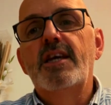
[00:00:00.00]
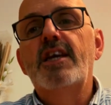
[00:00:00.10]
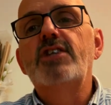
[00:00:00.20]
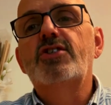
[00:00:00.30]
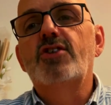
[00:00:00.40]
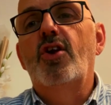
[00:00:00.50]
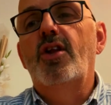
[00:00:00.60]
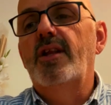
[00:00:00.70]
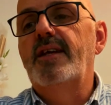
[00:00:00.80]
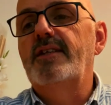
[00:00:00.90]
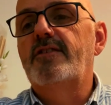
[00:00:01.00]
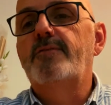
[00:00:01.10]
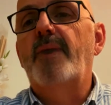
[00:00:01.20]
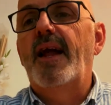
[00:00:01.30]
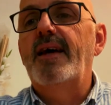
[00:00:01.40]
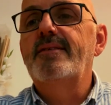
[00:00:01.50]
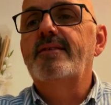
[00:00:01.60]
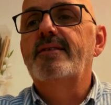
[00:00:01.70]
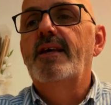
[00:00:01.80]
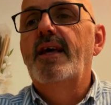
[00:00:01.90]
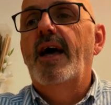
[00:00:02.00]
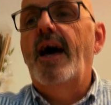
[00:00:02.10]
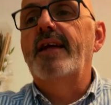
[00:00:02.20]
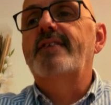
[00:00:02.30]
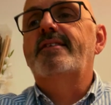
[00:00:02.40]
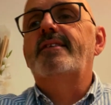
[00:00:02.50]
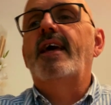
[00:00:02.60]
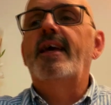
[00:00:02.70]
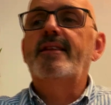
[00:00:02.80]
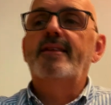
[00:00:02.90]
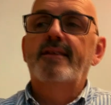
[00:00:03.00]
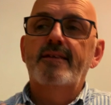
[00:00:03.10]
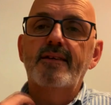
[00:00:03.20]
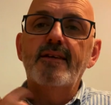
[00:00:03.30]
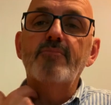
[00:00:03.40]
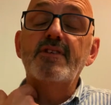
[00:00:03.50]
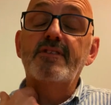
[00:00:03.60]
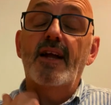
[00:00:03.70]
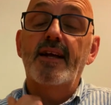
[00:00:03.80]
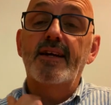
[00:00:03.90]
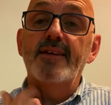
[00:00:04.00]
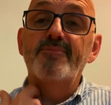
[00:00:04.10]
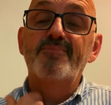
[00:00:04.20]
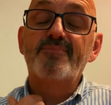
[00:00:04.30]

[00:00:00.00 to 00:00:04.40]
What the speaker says: He sold his palace and stayed in Vista Alegre.